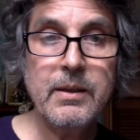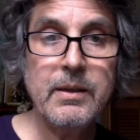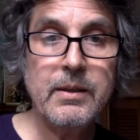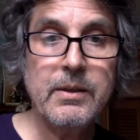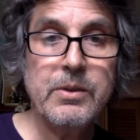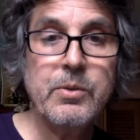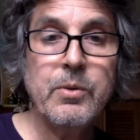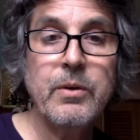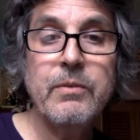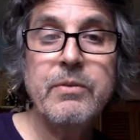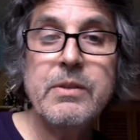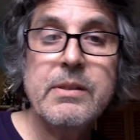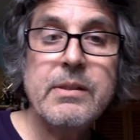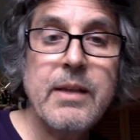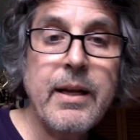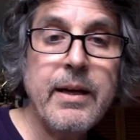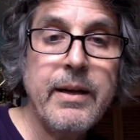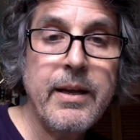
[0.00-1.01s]
sort of
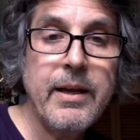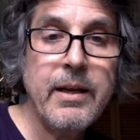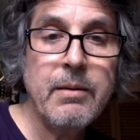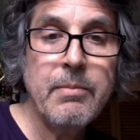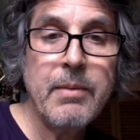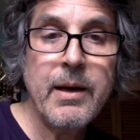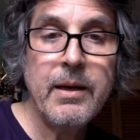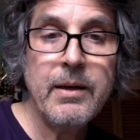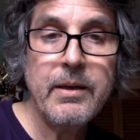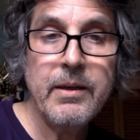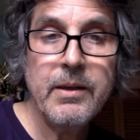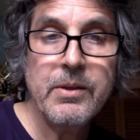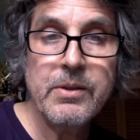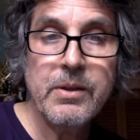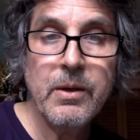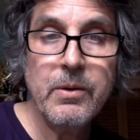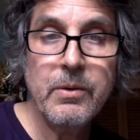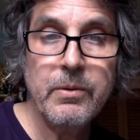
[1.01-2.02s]
sent him on his
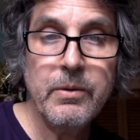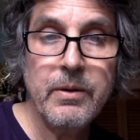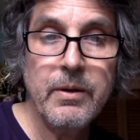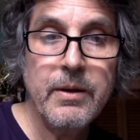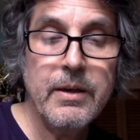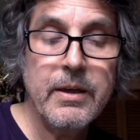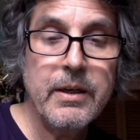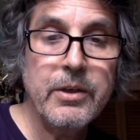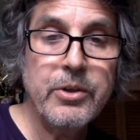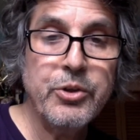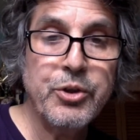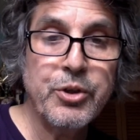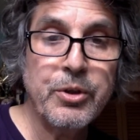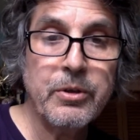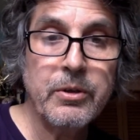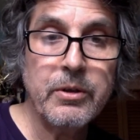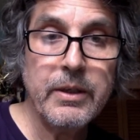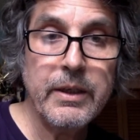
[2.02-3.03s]
own
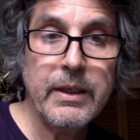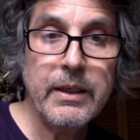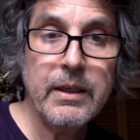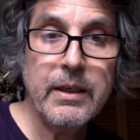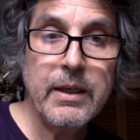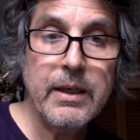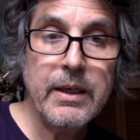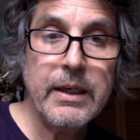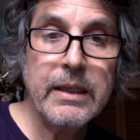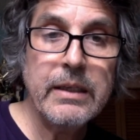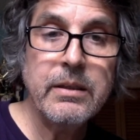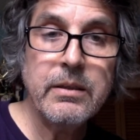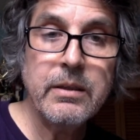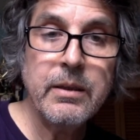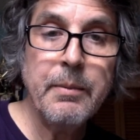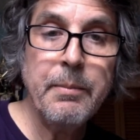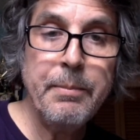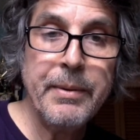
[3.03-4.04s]
journey into
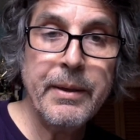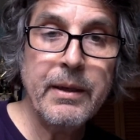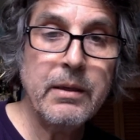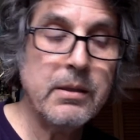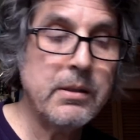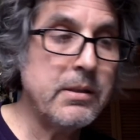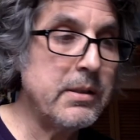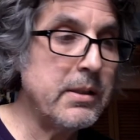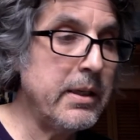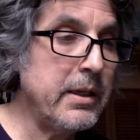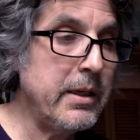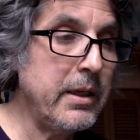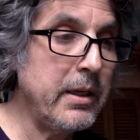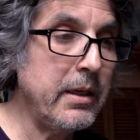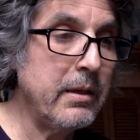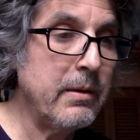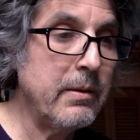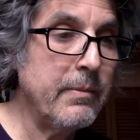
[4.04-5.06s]
the big
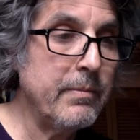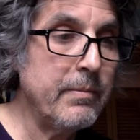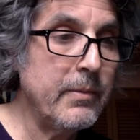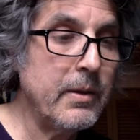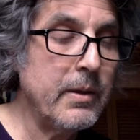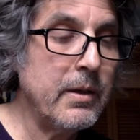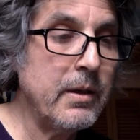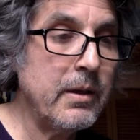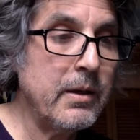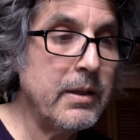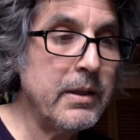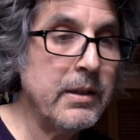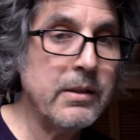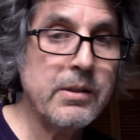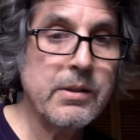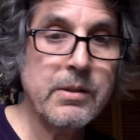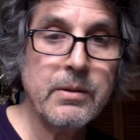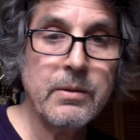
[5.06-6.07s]
city in
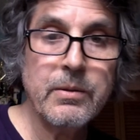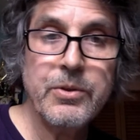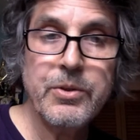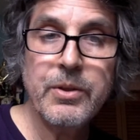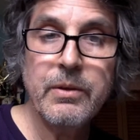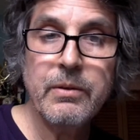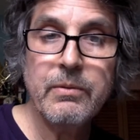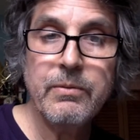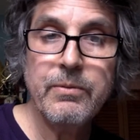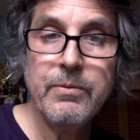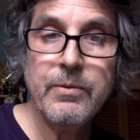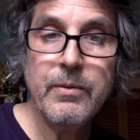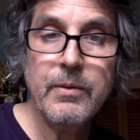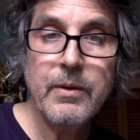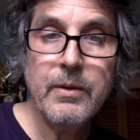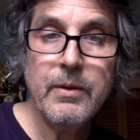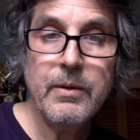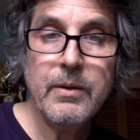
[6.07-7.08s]
search of
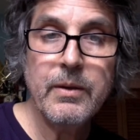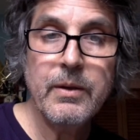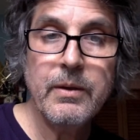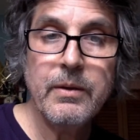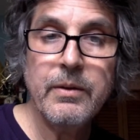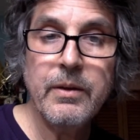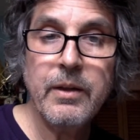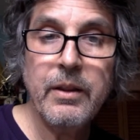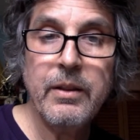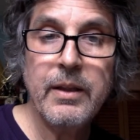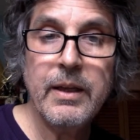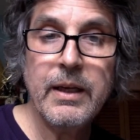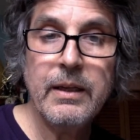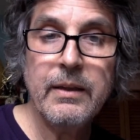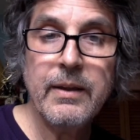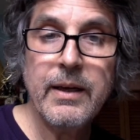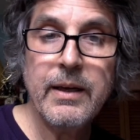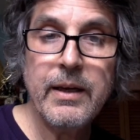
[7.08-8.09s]
the
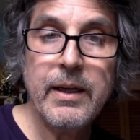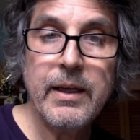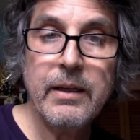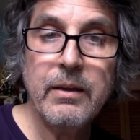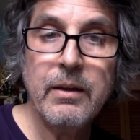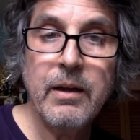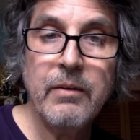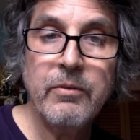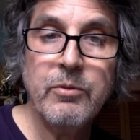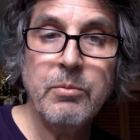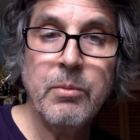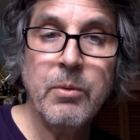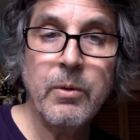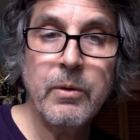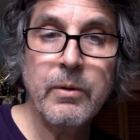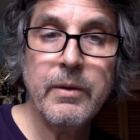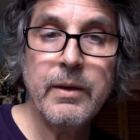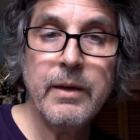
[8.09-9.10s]
thing that he loved
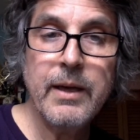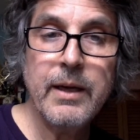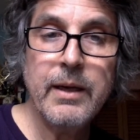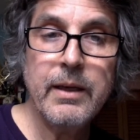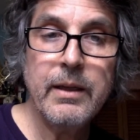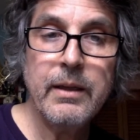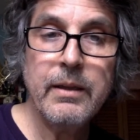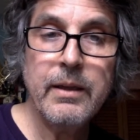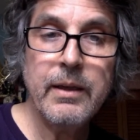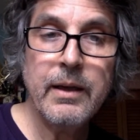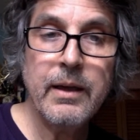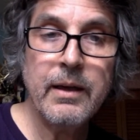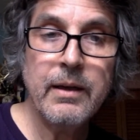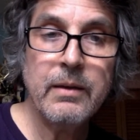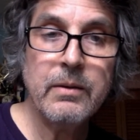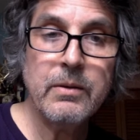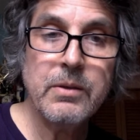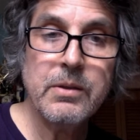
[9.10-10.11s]
more than anything
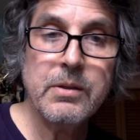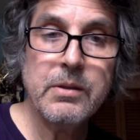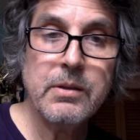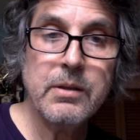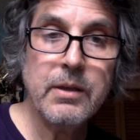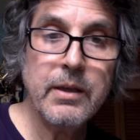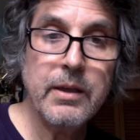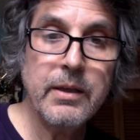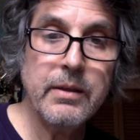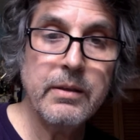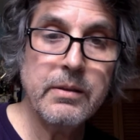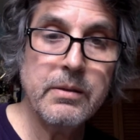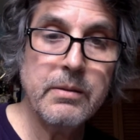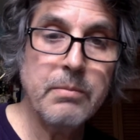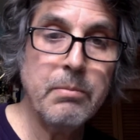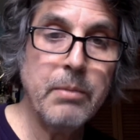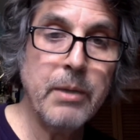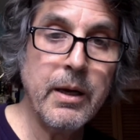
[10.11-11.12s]
else, his
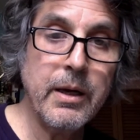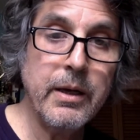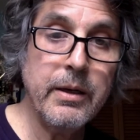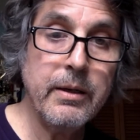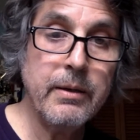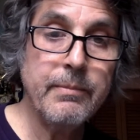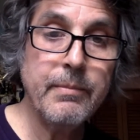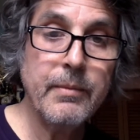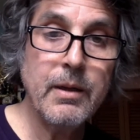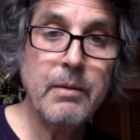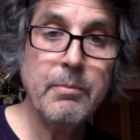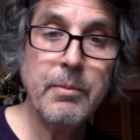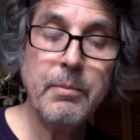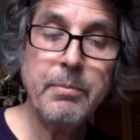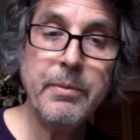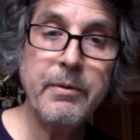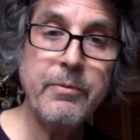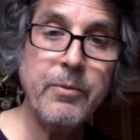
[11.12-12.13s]
mud.
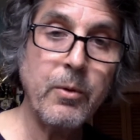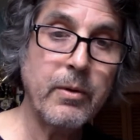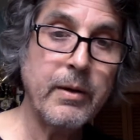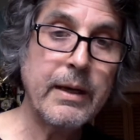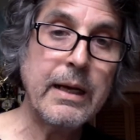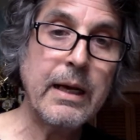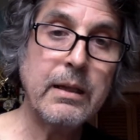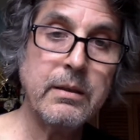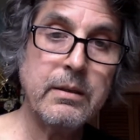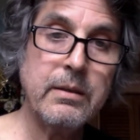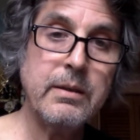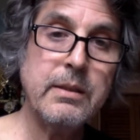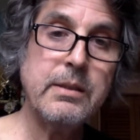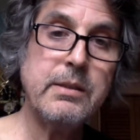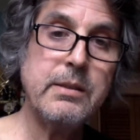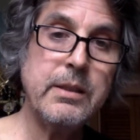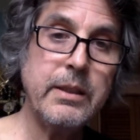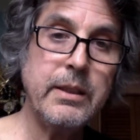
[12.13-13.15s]
But before he got to the
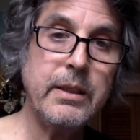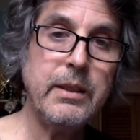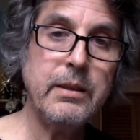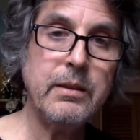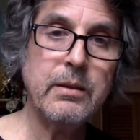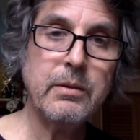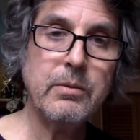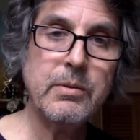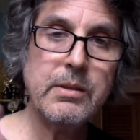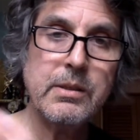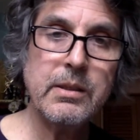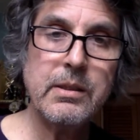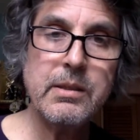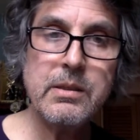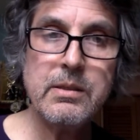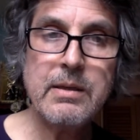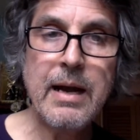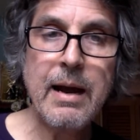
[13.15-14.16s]
city, there was the
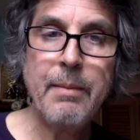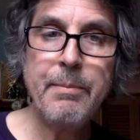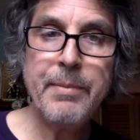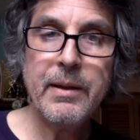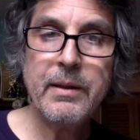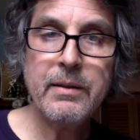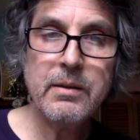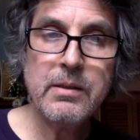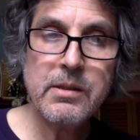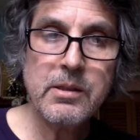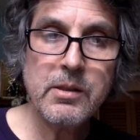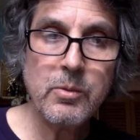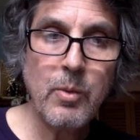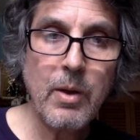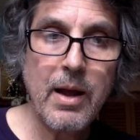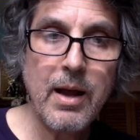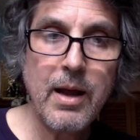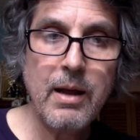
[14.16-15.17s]
stop at the
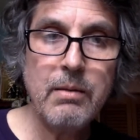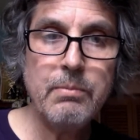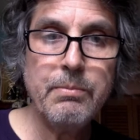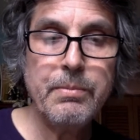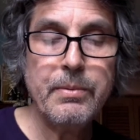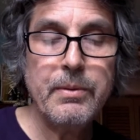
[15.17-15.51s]
swamp.